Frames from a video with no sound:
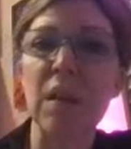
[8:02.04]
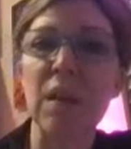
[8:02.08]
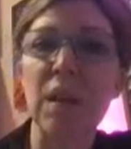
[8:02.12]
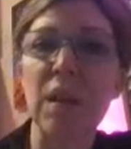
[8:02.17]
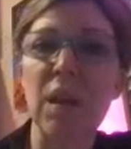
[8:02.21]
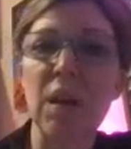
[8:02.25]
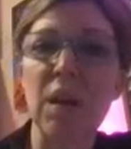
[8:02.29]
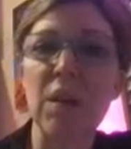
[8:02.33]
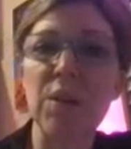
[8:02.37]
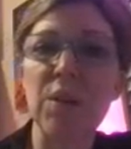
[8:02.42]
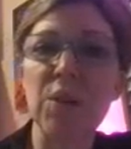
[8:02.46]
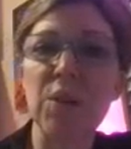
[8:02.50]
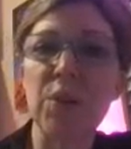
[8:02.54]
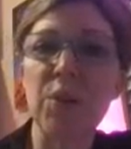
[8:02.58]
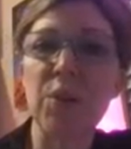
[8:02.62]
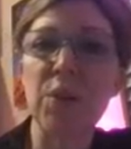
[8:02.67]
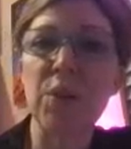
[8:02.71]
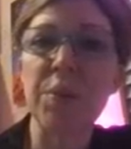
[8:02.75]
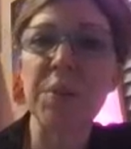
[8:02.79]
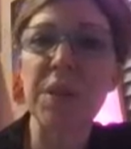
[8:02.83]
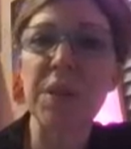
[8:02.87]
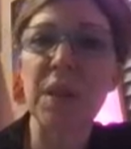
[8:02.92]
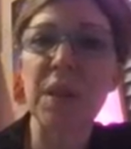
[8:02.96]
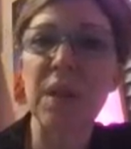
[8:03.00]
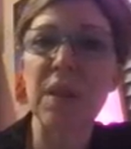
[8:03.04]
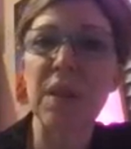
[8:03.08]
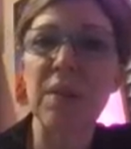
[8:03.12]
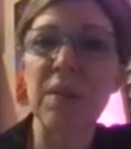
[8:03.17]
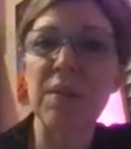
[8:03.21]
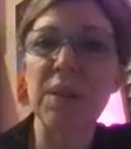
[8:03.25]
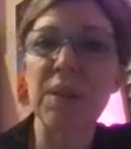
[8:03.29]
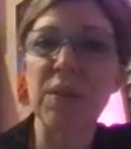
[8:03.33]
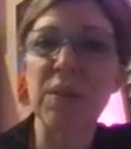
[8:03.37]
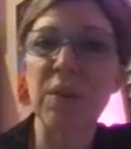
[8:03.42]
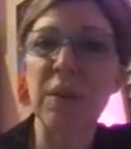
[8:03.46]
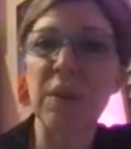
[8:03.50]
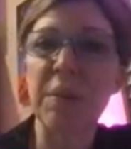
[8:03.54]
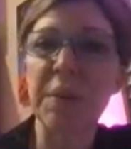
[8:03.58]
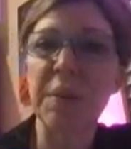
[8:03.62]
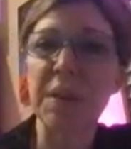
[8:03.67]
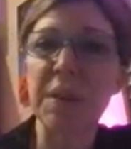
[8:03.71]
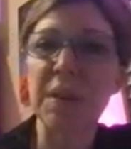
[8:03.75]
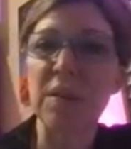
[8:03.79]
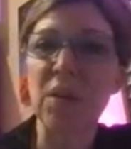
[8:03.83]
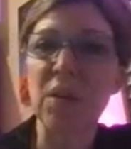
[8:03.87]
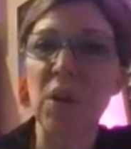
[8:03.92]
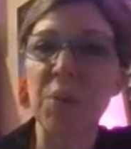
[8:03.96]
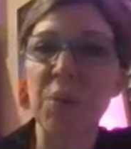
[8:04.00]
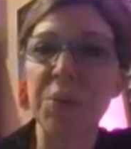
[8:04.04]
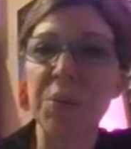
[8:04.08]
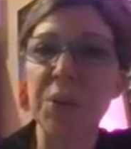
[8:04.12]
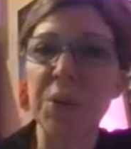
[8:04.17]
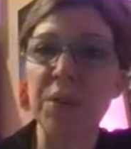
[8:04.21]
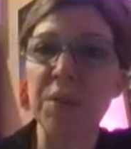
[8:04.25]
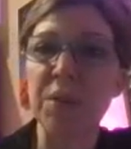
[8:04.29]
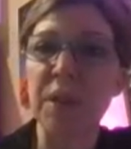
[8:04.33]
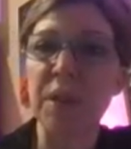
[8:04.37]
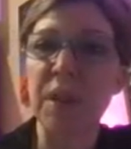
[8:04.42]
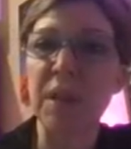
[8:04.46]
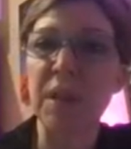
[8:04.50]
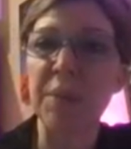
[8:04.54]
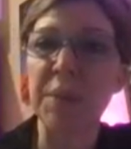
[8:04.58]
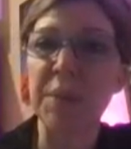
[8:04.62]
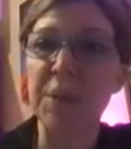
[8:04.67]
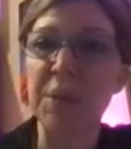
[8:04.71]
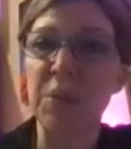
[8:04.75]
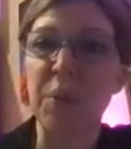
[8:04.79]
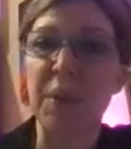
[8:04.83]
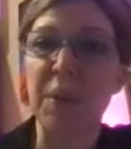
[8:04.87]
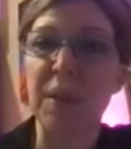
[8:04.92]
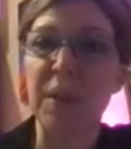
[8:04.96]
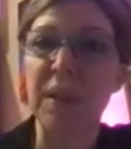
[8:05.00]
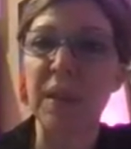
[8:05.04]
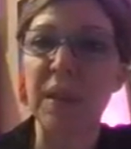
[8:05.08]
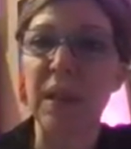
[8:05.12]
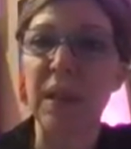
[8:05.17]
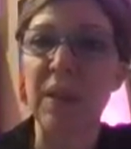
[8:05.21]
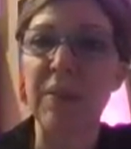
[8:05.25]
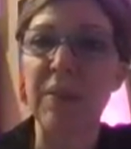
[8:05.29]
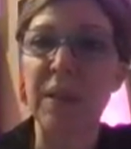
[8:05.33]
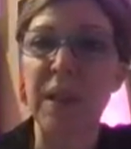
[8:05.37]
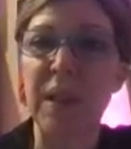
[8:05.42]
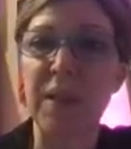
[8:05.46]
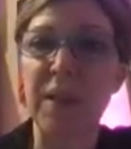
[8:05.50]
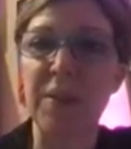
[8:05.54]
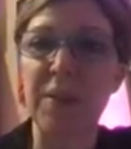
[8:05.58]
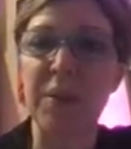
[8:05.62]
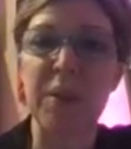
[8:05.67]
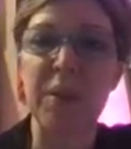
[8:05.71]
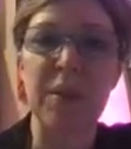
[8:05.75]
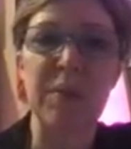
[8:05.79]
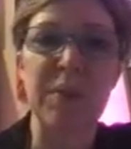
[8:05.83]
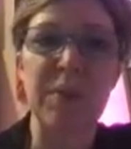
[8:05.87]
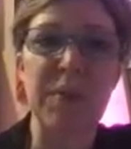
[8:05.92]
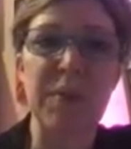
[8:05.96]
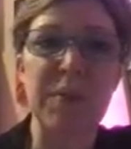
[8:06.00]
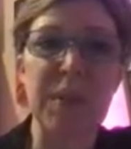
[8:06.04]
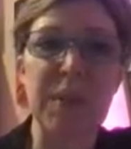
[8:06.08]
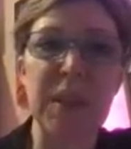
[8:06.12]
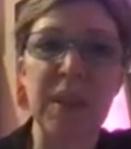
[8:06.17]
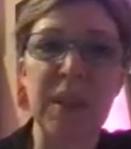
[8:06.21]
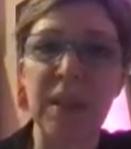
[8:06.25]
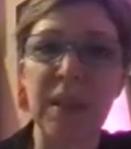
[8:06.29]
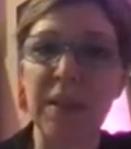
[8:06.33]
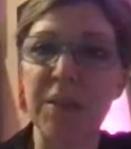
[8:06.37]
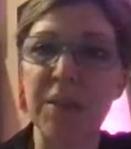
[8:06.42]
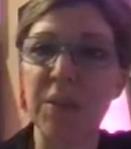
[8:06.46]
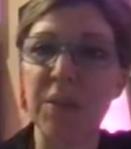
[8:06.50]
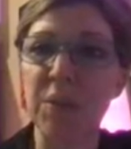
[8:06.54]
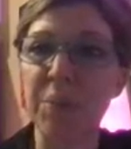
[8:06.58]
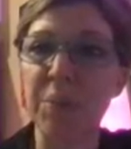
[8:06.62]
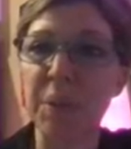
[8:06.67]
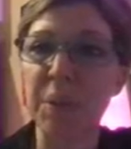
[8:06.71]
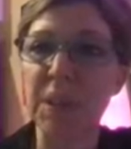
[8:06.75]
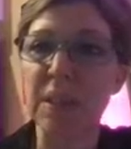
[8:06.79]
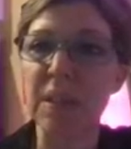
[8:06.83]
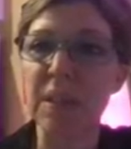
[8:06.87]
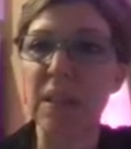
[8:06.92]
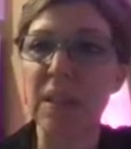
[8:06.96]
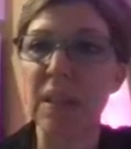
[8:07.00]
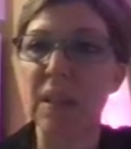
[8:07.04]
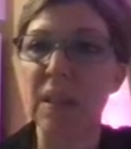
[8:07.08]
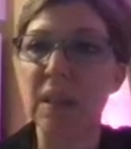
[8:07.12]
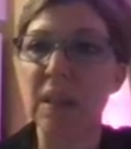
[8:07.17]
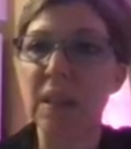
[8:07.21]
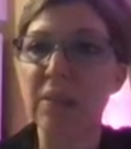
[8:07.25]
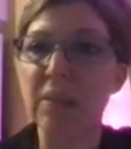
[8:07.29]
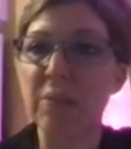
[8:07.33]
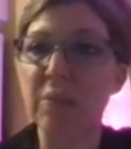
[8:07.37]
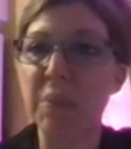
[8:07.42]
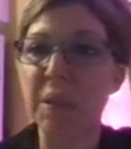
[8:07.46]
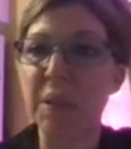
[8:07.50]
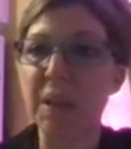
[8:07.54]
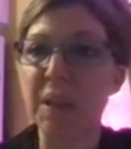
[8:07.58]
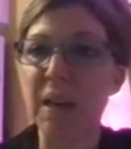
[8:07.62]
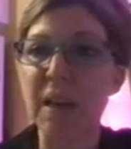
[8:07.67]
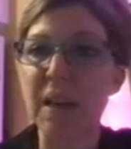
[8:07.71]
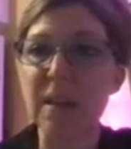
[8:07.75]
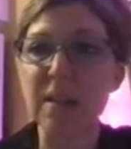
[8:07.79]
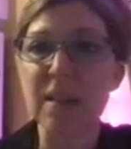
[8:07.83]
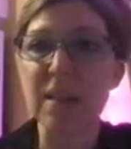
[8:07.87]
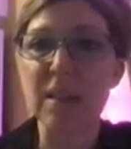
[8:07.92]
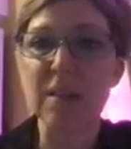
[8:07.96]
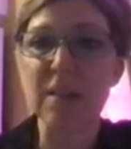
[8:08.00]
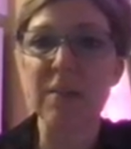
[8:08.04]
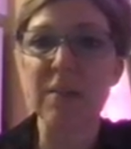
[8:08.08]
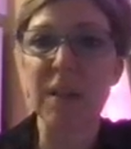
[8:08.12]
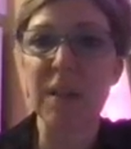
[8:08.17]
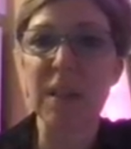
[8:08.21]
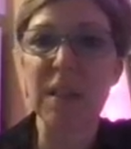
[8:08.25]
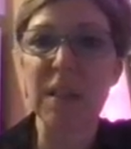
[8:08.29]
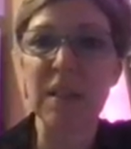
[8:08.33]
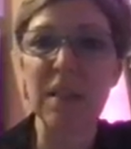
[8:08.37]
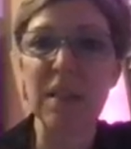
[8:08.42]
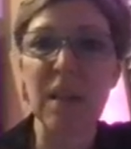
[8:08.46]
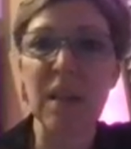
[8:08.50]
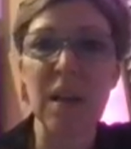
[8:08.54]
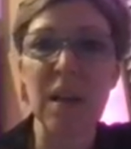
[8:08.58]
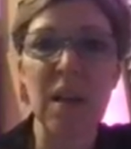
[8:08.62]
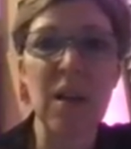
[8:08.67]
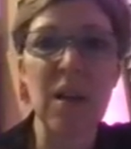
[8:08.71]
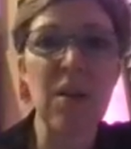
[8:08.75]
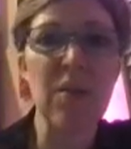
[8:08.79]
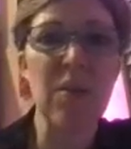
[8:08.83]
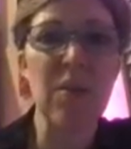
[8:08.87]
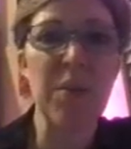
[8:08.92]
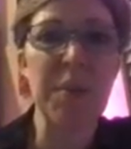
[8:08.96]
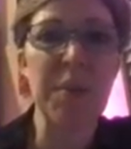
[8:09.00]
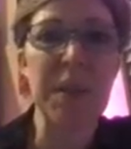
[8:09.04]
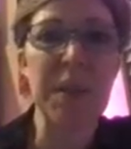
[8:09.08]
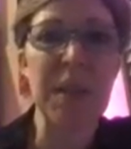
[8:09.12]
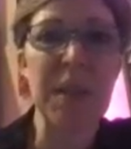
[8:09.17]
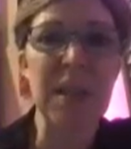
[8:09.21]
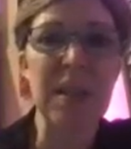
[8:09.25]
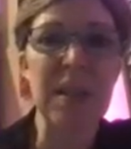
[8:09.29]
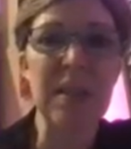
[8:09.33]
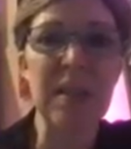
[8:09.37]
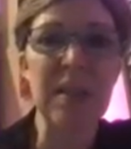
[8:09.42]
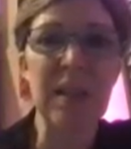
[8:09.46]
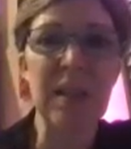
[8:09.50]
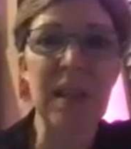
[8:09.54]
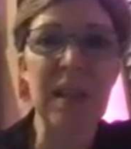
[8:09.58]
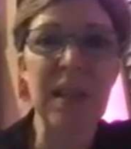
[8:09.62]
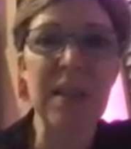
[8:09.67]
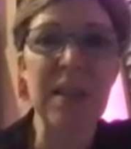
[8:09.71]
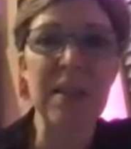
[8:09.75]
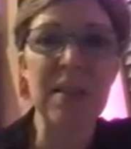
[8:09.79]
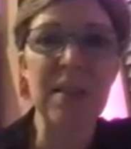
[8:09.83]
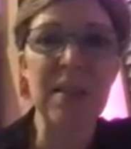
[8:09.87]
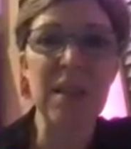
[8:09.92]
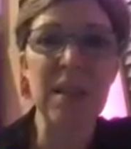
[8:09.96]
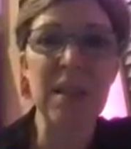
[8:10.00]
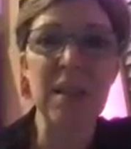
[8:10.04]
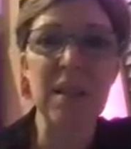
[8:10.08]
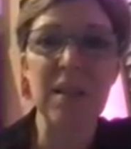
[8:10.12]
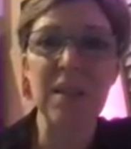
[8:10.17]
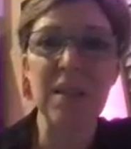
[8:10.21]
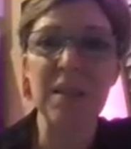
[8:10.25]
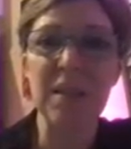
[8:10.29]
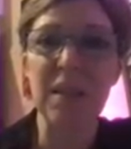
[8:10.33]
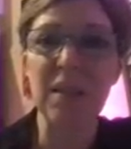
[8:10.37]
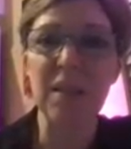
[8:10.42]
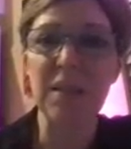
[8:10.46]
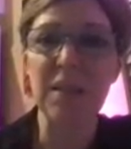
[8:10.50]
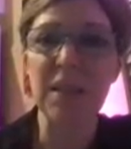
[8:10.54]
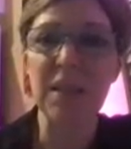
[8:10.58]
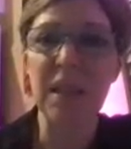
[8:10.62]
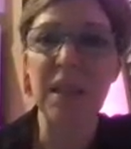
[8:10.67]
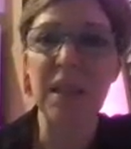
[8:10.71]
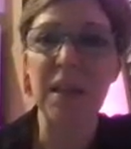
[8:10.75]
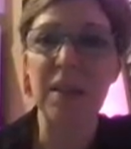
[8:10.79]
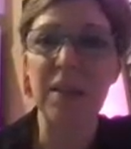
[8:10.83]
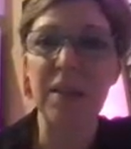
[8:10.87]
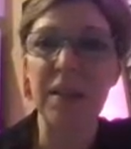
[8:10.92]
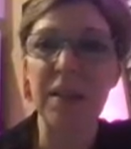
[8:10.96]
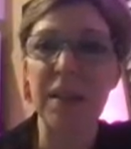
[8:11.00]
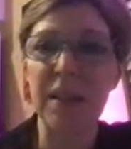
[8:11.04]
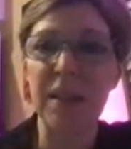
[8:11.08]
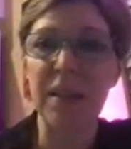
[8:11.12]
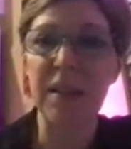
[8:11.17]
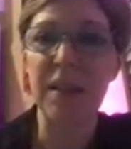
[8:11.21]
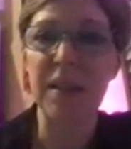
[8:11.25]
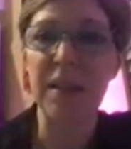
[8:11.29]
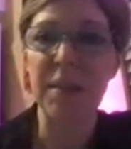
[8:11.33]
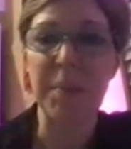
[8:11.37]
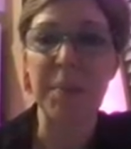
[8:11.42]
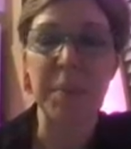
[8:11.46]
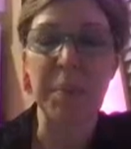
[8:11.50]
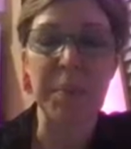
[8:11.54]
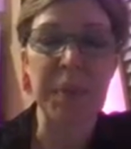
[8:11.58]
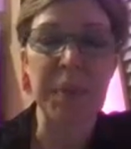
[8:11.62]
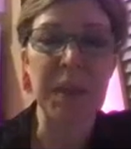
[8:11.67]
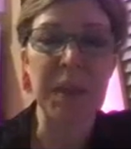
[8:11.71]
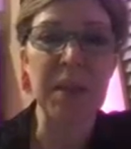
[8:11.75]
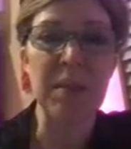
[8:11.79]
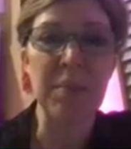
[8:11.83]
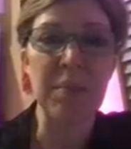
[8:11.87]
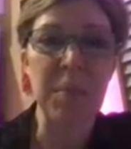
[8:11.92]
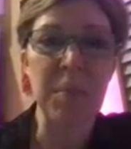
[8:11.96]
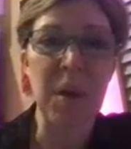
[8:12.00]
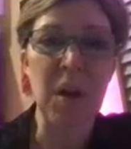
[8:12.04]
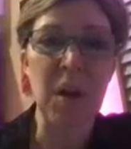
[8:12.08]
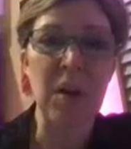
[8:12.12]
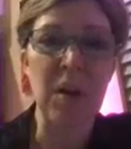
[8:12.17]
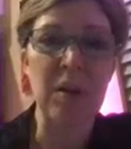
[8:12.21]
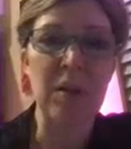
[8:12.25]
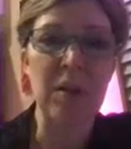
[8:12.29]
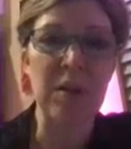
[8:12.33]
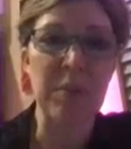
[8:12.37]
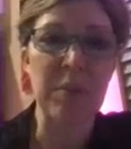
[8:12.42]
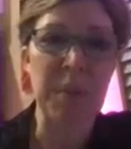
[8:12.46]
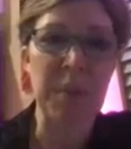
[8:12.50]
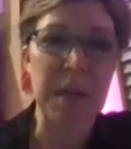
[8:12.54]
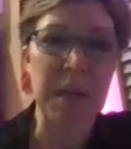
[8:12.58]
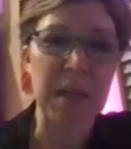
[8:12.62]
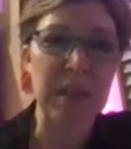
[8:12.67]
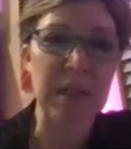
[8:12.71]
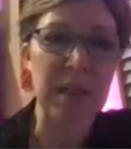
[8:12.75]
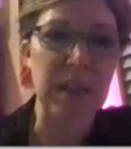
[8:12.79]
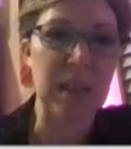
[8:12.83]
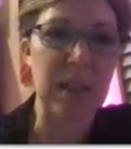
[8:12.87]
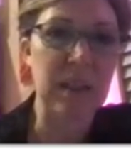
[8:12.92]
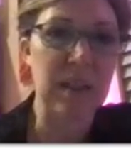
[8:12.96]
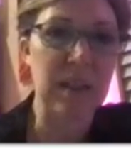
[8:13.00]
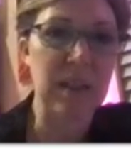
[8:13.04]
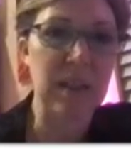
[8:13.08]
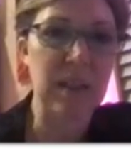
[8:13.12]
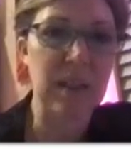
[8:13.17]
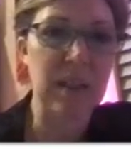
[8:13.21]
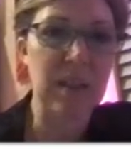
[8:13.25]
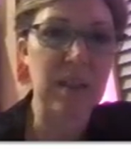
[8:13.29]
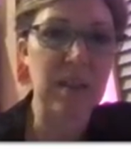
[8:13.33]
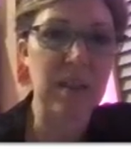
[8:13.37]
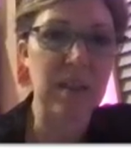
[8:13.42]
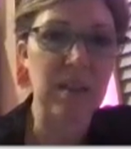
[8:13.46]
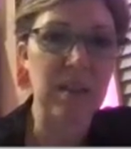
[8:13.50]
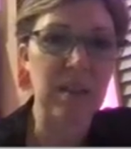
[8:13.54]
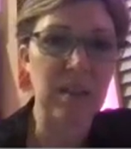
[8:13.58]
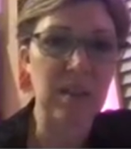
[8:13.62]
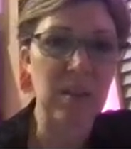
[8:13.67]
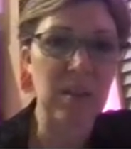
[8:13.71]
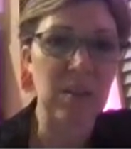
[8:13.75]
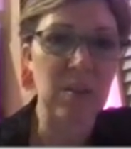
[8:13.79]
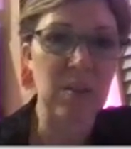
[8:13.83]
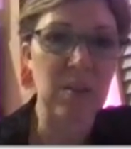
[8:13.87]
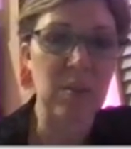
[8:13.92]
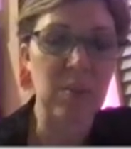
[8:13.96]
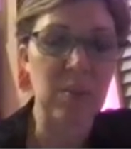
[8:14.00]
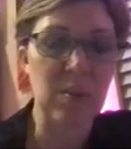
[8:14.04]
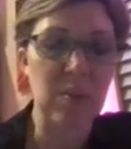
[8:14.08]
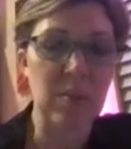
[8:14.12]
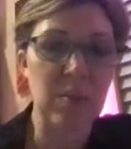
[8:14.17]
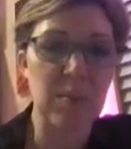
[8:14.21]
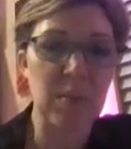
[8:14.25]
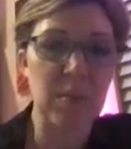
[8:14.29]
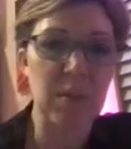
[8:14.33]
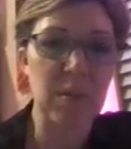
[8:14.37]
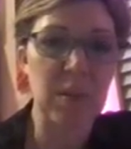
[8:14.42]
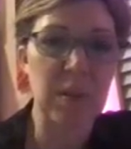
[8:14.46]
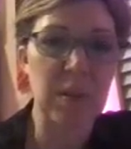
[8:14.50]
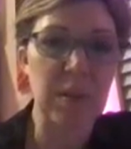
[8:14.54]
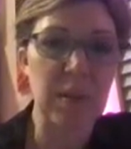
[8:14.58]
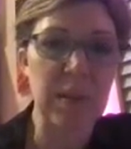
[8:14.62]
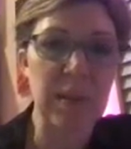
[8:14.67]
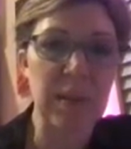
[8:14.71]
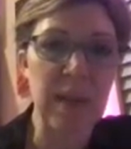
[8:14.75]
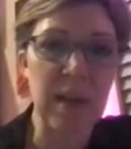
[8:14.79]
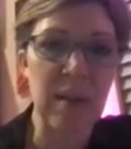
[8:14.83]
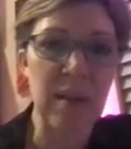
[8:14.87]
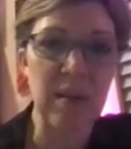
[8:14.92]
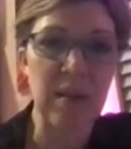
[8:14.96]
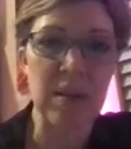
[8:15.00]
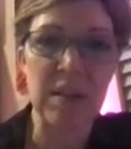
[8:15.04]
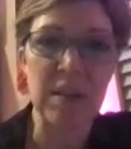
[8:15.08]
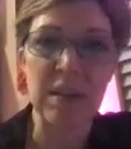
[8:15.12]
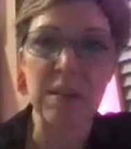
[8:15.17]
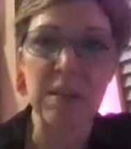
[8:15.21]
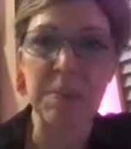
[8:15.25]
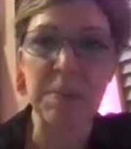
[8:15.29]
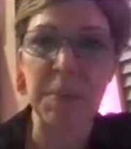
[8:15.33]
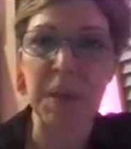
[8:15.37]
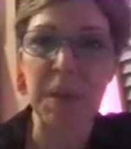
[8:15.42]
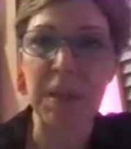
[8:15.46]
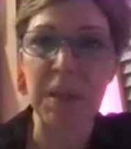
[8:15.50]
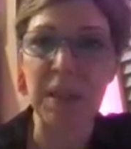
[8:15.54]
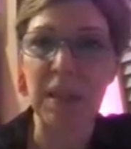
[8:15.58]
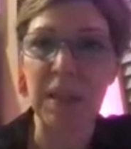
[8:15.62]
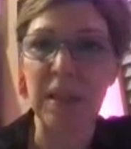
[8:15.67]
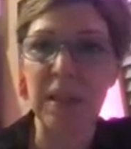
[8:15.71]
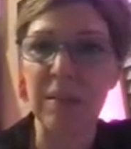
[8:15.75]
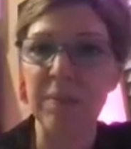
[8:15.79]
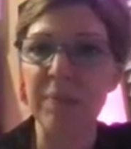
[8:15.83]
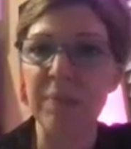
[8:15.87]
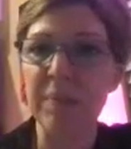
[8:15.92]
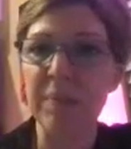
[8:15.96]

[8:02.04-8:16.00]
Large groups of ceramic sculpture dating between 1100 and 1500 BCE have been excavated from an inland delta area in modern Mali. So now this is Mali.